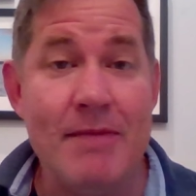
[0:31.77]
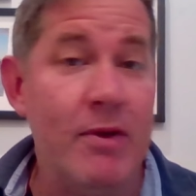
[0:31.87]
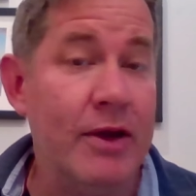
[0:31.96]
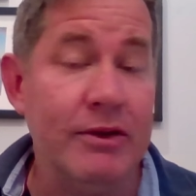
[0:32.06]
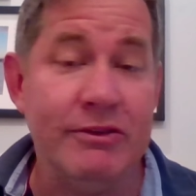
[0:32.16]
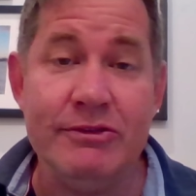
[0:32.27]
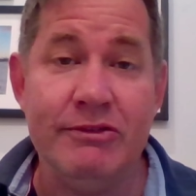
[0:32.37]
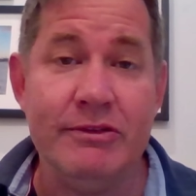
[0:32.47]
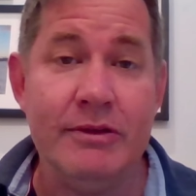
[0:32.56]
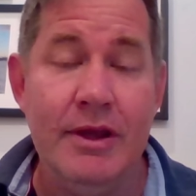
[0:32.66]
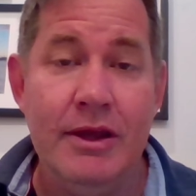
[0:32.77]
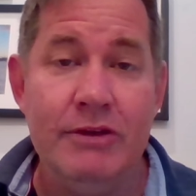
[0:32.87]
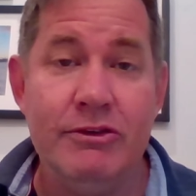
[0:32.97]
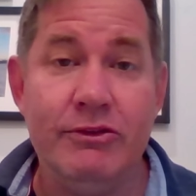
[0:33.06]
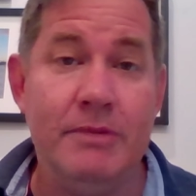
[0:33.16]
time around. It's
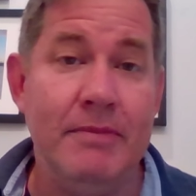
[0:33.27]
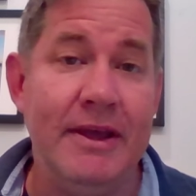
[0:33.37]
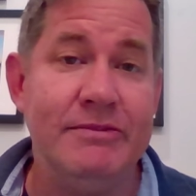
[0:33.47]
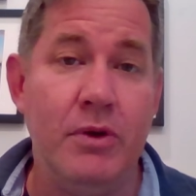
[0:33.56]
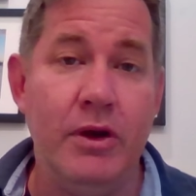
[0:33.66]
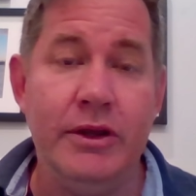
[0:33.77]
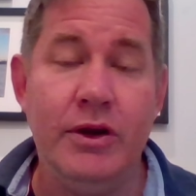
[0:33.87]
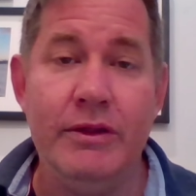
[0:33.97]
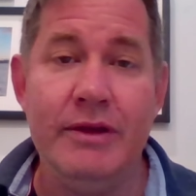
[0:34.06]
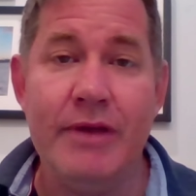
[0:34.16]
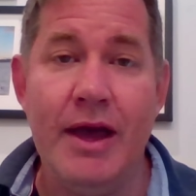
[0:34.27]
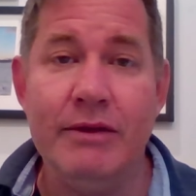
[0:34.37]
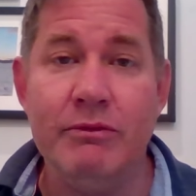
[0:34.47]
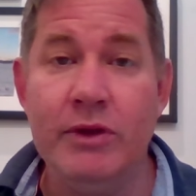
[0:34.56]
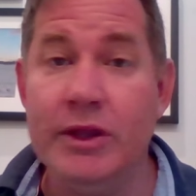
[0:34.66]
just good baseball. You know, they've
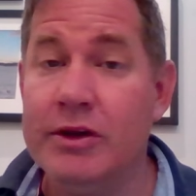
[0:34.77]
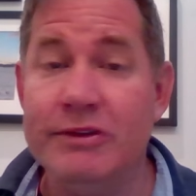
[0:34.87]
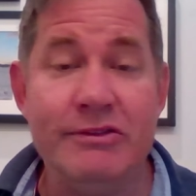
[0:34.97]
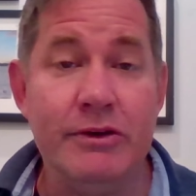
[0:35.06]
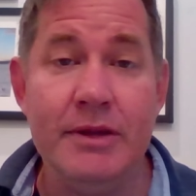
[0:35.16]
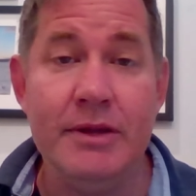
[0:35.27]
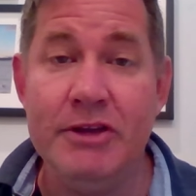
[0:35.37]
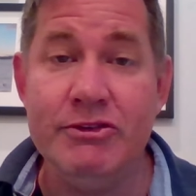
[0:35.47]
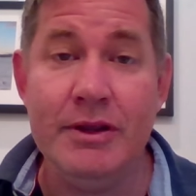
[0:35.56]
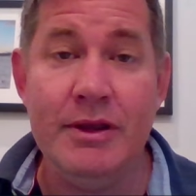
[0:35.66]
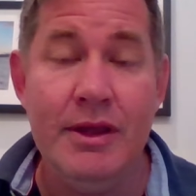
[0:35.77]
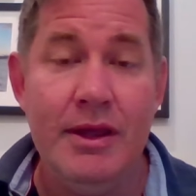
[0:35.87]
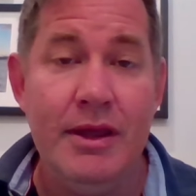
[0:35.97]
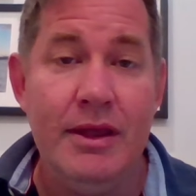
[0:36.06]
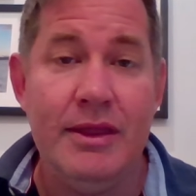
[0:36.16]
gotten really good starting pitching.
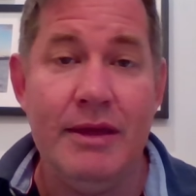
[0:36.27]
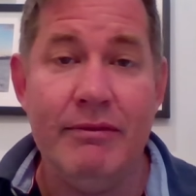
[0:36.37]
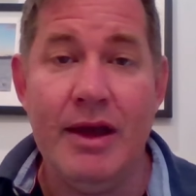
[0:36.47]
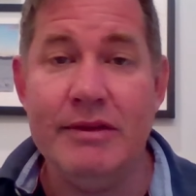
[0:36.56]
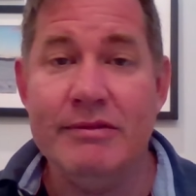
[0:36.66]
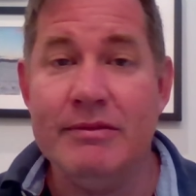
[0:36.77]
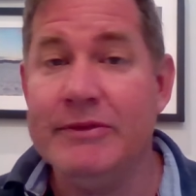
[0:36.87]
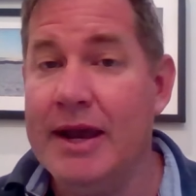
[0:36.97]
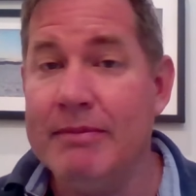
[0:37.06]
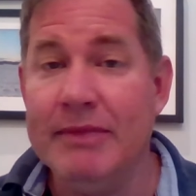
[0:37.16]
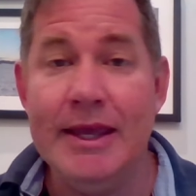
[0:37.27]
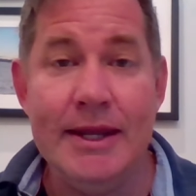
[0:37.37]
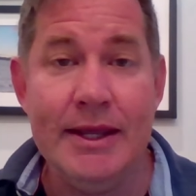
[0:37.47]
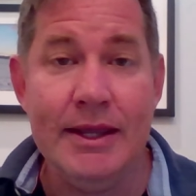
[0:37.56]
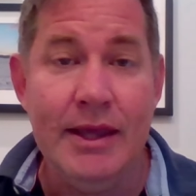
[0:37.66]
They've gotten some timely
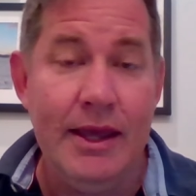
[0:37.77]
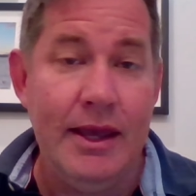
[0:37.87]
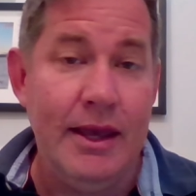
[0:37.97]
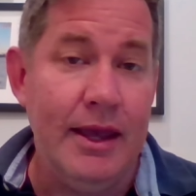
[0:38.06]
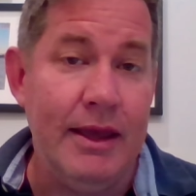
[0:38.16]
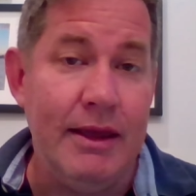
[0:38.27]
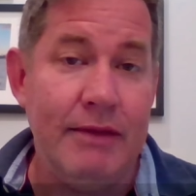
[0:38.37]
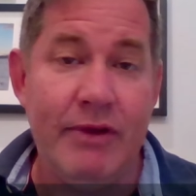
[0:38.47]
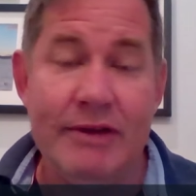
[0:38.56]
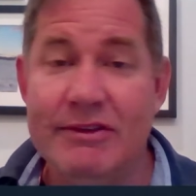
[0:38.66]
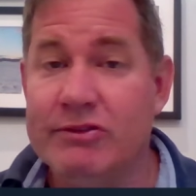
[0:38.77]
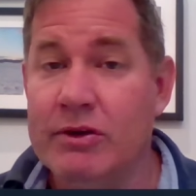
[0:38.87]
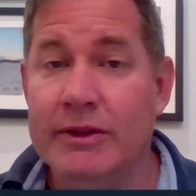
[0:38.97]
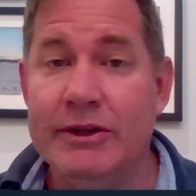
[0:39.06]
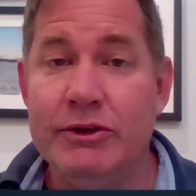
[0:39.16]
hitting. And
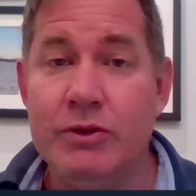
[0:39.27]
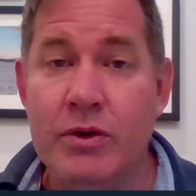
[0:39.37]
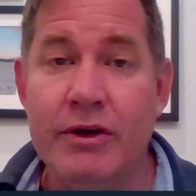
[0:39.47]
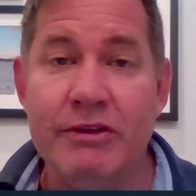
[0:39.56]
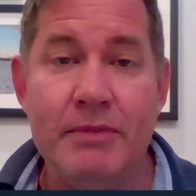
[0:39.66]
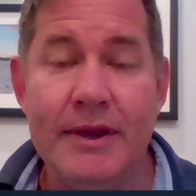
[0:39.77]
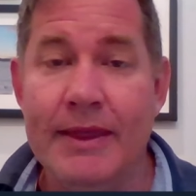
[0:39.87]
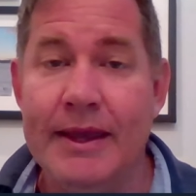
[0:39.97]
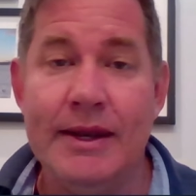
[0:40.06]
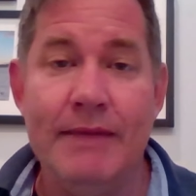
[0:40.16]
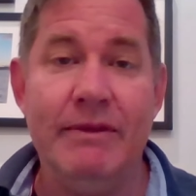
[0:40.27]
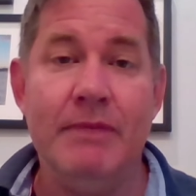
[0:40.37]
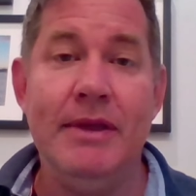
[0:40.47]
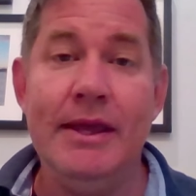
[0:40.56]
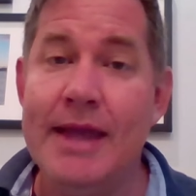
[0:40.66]
Francisco Lindor has played like an
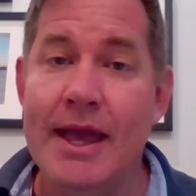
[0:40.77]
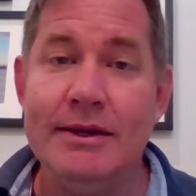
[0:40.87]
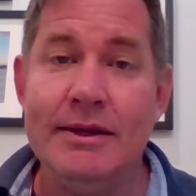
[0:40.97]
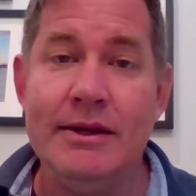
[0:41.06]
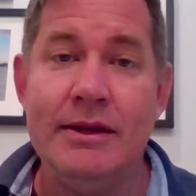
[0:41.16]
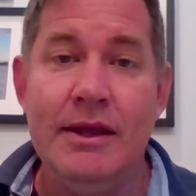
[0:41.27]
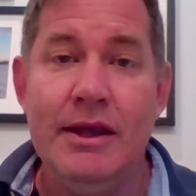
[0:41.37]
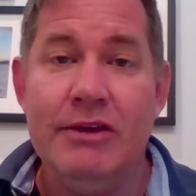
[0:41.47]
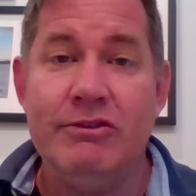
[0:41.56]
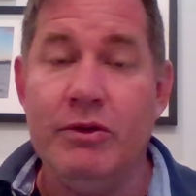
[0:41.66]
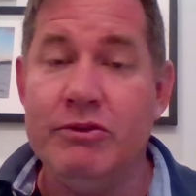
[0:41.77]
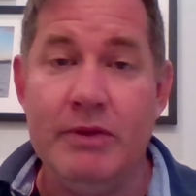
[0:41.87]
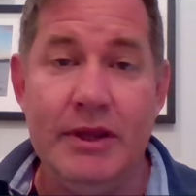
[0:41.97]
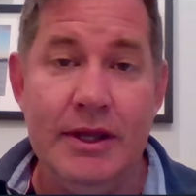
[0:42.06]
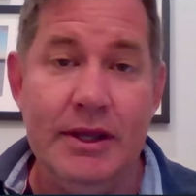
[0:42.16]
MVP candidate. So
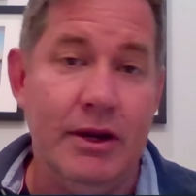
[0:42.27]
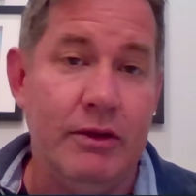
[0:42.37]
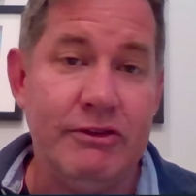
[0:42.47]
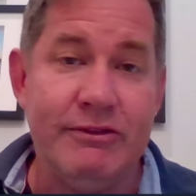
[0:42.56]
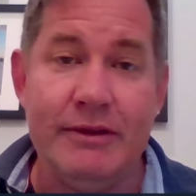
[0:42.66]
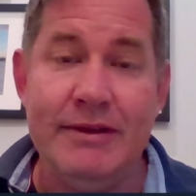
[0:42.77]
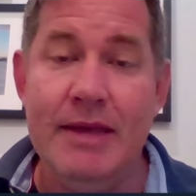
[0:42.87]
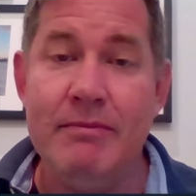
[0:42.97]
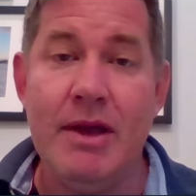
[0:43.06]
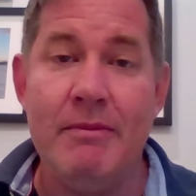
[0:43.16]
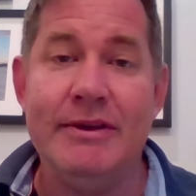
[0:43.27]
it's really, you know, just the team